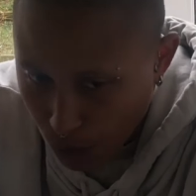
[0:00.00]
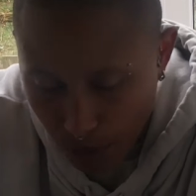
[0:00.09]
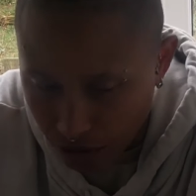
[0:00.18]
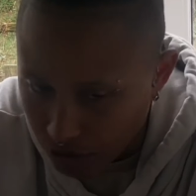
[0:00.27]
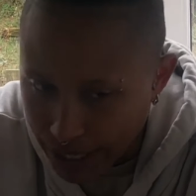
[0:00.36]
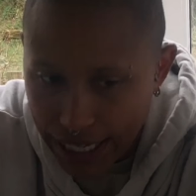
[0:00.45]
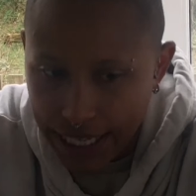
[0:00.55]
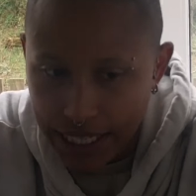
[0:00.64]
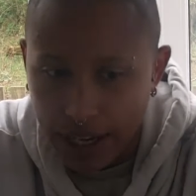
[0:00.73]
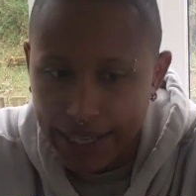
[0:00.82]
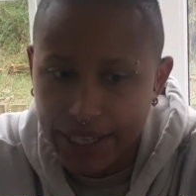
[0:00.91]
But
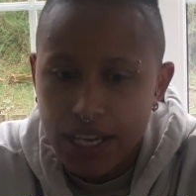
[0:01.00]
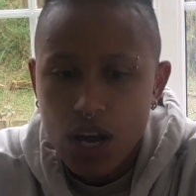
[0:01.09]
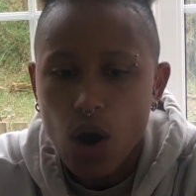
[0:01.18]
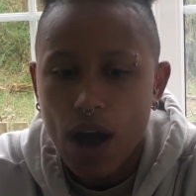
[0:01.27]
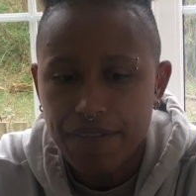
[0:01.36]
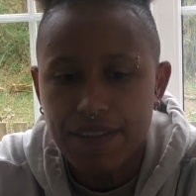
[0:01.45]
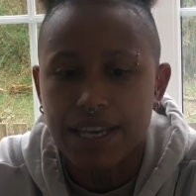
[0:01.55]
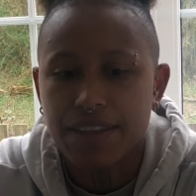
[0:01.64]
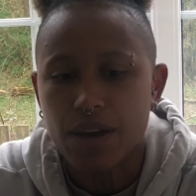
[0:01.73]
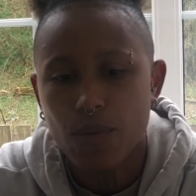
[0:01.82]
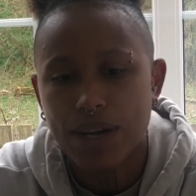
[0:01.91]
really, I think
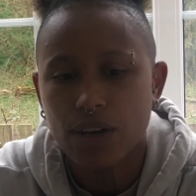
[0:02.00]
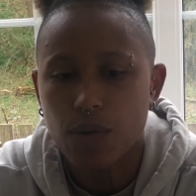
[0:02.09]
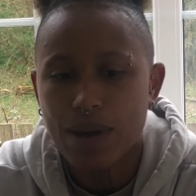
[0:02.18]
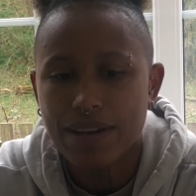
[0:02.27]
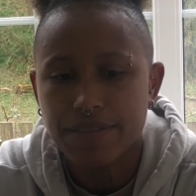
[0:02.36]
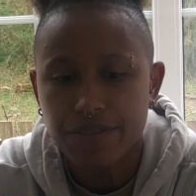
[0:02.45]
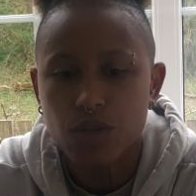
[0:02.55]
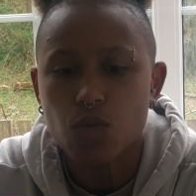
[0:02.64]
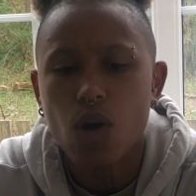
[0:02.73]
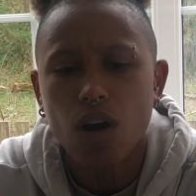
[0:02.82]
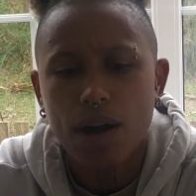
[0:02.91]
that when I went through
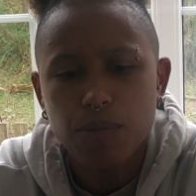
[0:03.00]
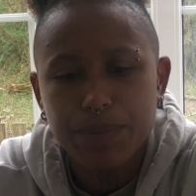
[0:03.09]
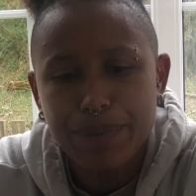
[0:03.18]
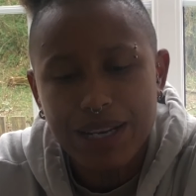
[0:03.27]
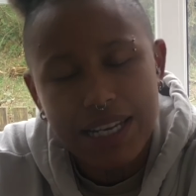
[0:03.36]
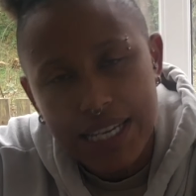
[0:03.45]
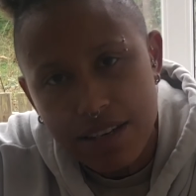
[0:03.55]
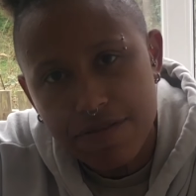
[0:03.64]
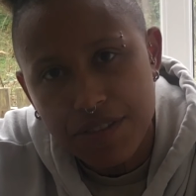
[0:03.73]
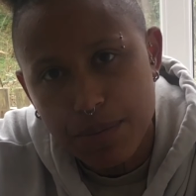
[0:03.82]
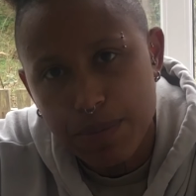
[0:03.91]
what I would
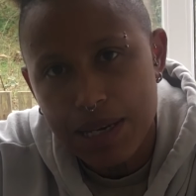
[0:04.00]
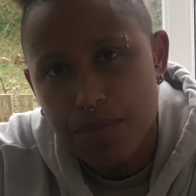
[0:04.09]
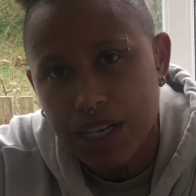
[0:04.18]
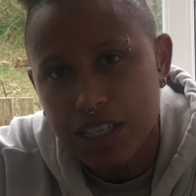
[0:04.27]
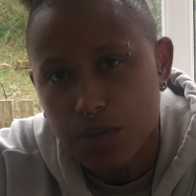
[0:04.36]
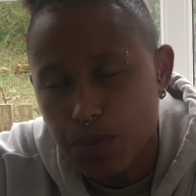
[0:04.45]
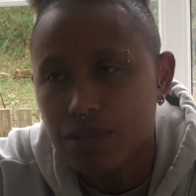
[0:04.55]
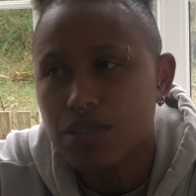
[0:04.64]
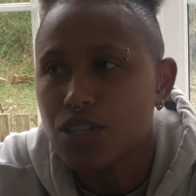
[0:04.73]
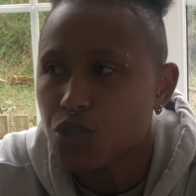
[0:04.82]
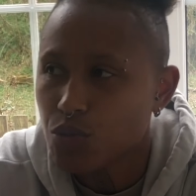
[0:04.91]
believe to be my
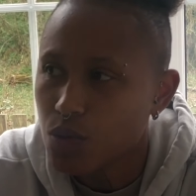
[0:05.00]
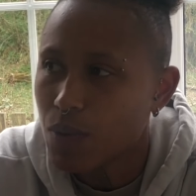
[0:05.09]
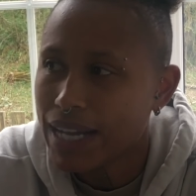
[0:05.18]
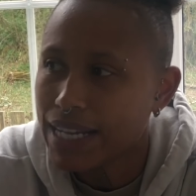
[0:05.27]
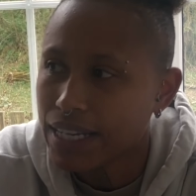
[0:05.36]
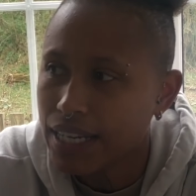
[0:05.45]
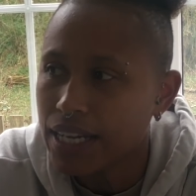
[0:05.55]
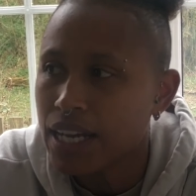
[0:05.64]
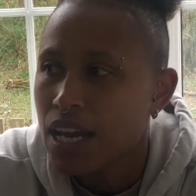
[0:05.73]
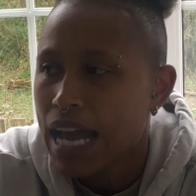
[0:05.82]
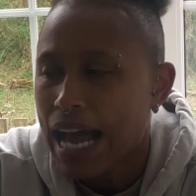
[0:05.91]
spiritual awakening,
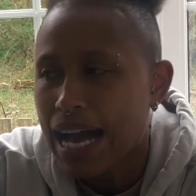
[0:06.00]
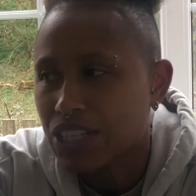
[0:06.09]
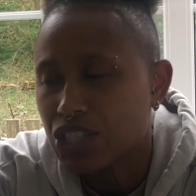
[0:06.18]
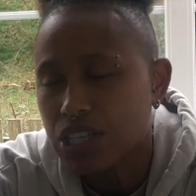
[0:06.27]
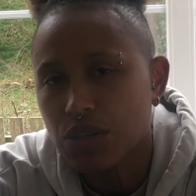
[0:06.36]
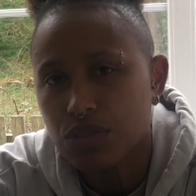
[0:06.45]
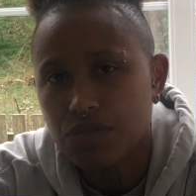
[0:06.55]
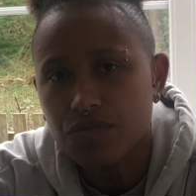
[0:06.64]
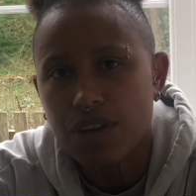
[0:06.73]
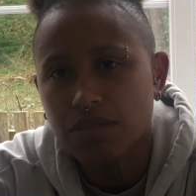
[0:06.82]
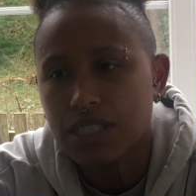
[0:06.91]
actually it was
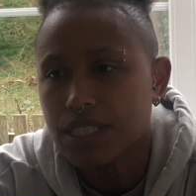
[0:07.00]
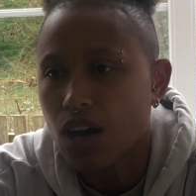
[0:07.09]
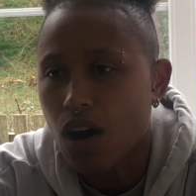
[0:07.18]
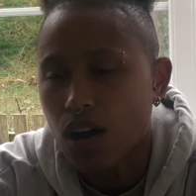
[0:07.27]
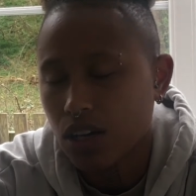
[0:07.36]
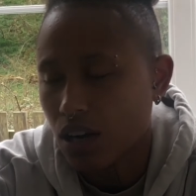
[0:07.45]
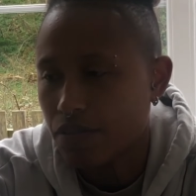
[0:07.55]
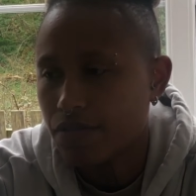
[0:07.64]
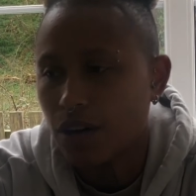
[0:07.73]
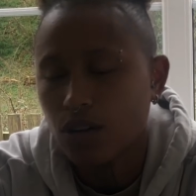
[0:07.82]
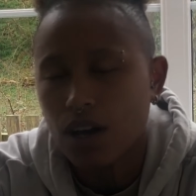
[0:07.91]
very dark and I
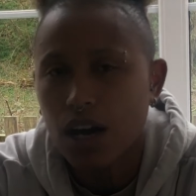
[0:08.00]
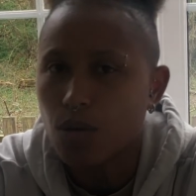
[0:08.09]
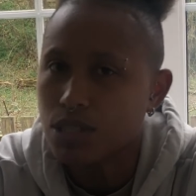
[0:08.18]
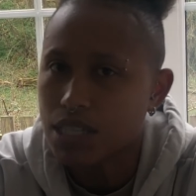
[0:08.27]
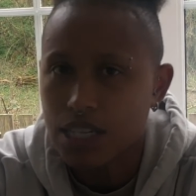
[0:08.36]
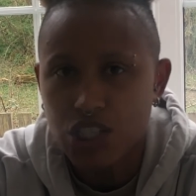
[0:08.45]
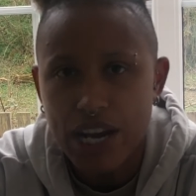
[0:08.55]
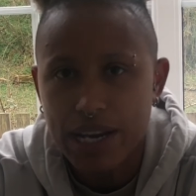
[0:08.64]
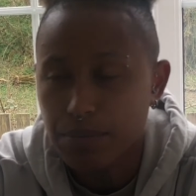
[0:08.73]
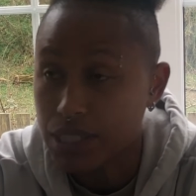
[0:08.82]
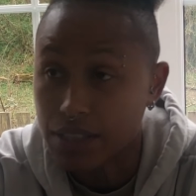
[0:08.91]
felt like I was in the
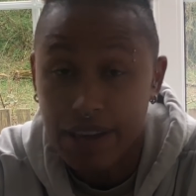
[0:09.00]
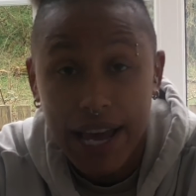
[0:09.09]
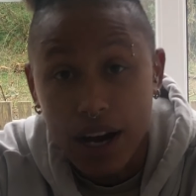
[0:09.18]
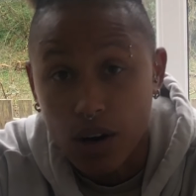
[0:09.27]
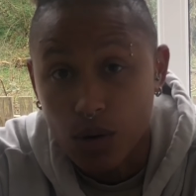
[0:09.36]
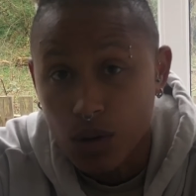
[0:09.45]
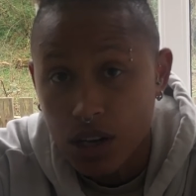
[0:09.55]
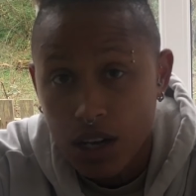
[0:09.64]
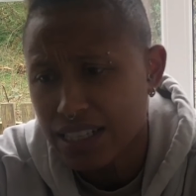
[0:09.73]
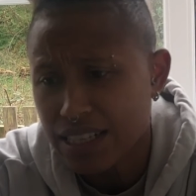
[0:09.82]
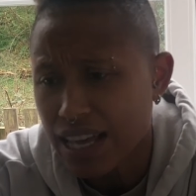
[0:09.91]
chambers of hell.
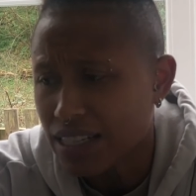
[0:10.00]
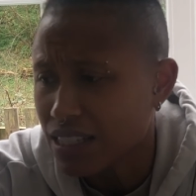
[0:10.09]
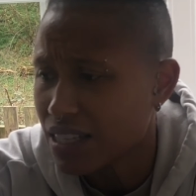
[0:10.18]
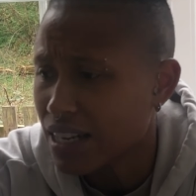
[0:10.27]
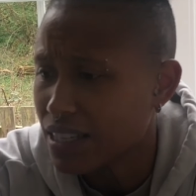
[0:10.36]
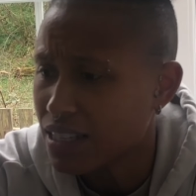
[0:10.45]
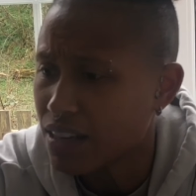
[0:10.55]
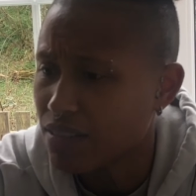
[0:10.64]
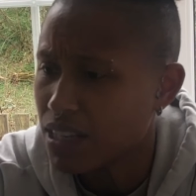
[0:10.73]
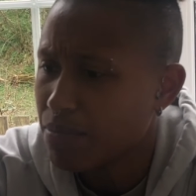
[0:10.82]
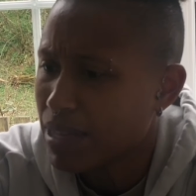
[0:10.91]
That doesn't
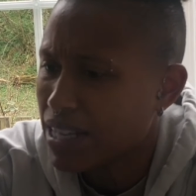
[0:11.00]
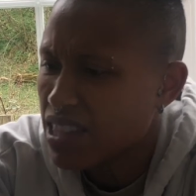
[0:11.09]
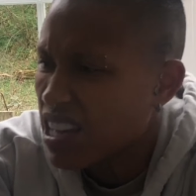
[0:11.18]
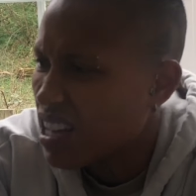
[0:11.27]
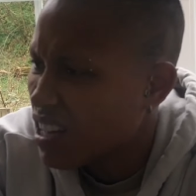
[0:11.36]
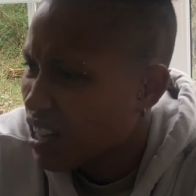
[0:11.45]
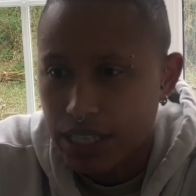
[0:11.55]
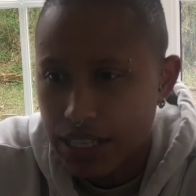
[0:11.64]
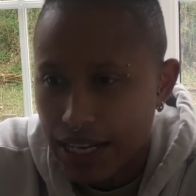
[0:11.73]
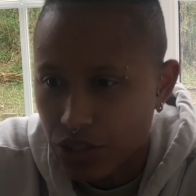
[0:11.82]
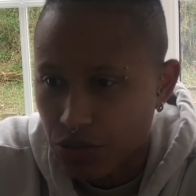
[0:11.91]
necessarily mean that in
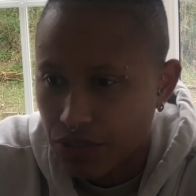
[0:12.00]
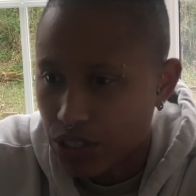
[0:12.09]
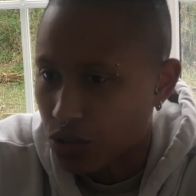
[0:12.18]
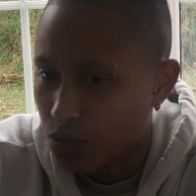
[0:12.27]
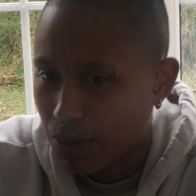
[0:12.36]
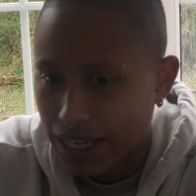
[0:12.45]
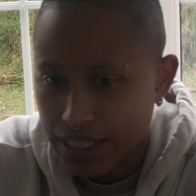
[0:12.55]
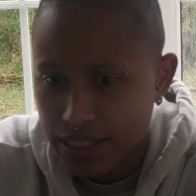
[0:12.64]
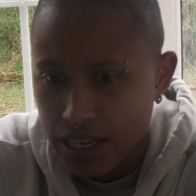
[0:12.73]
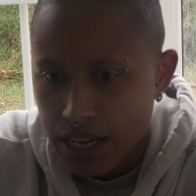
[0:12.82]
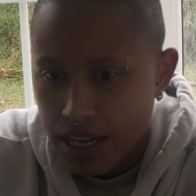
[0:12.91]
the actual physical
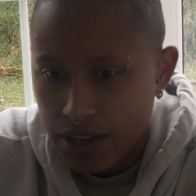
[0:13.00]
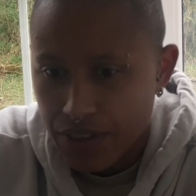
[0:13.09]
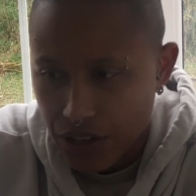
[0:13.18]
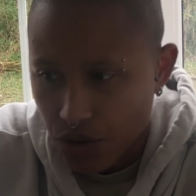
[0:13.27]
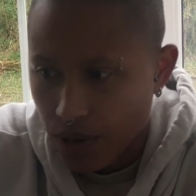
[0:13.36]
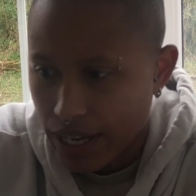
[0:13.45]
place that you're